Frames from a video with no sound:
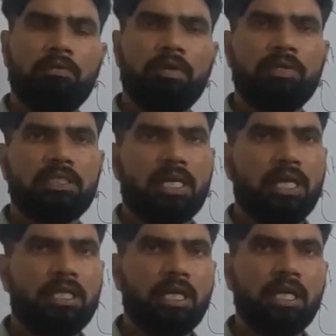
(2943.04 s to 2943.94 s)
we study
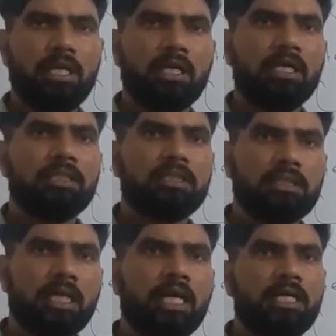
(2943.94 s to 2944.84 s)
the
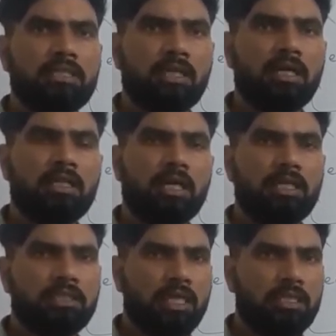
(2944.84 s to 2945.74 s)
secondary sector, that is
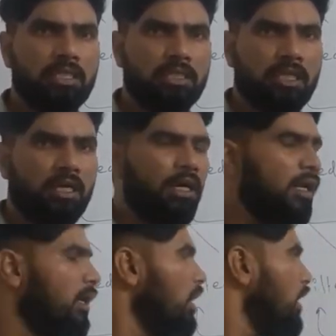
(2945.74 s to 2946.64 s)
industrial sector,
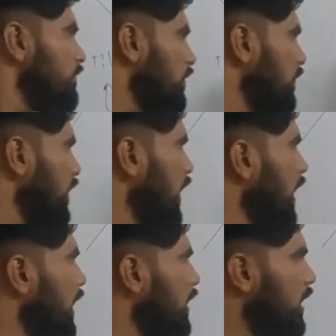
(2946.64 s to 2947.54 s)
we will in
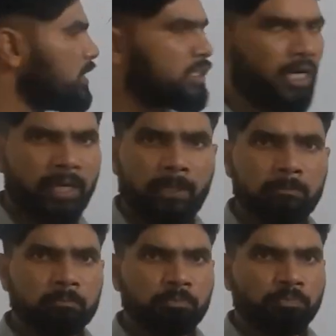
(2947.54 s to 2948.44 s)
detail study
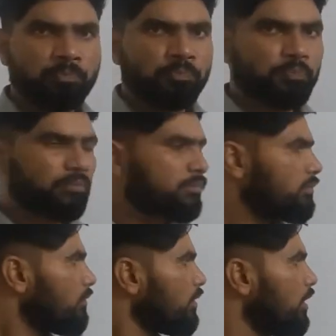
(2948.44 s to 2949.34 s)

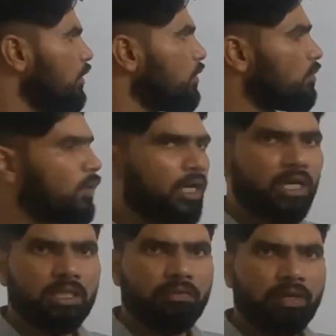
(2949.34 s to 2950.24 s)
what are
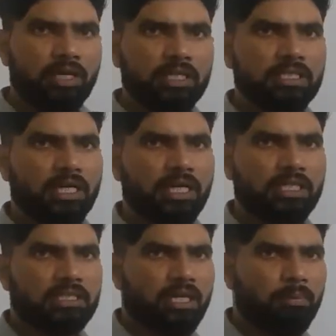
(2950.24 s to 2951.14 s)
the various
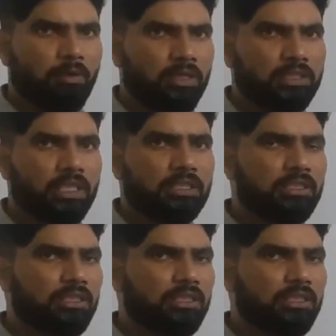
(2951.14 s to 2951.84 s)
industrial policies,